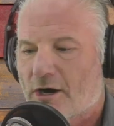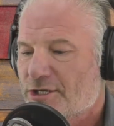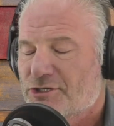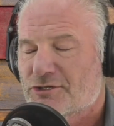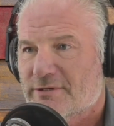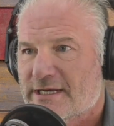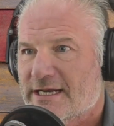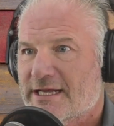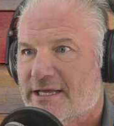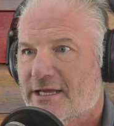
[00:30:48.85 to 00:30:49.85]
doing
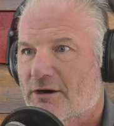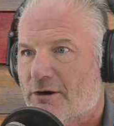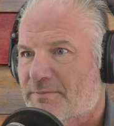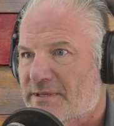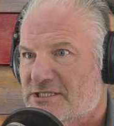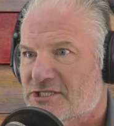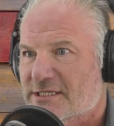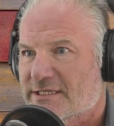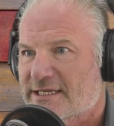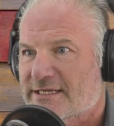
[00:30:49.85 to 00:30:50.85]
any RPG
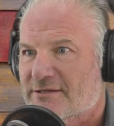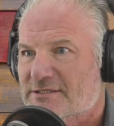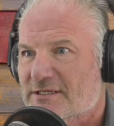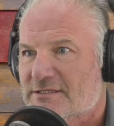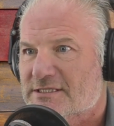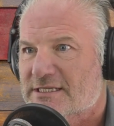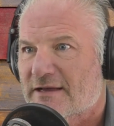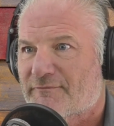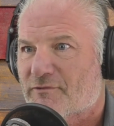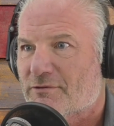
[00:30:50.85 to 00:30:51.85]
lit
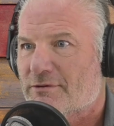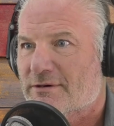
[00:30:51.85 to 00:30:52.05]
stuff or?